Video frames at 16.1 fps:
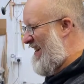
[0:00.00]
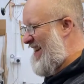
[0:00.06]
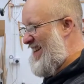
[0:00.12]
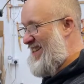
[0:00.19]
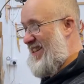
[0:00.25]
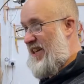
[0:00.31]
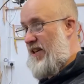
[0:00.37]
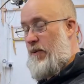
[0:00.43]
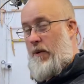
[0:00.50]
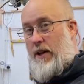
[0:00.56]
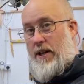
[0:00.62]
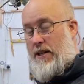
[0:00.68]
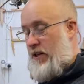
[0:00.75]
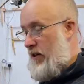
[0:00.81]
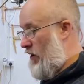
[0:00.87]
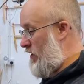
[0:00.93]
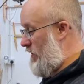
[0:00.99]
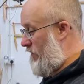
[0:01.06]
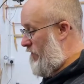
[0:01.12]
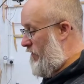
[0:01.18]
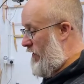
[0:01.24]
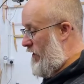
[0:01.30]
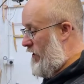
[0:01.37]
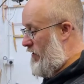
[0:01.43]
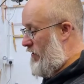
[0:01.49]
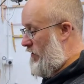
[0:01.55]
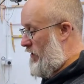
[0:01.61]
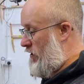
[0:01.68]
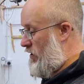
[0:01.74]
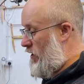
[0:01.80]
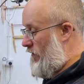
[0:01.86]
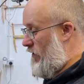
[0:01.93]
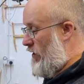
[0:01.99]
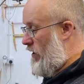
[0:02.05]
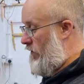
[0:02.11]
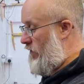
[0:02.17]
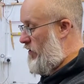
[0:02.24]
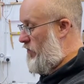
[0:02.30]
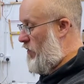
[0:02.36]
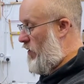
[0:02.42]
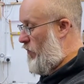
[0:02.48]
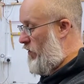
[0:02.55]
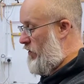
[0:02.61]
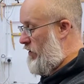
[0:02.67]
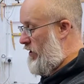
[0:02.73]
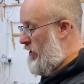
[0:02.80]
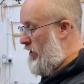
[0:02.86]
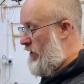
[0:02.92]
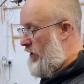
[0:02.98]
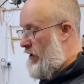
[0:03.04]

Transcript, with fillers: isn't quite as tight a fit to the servo cover as what I wanted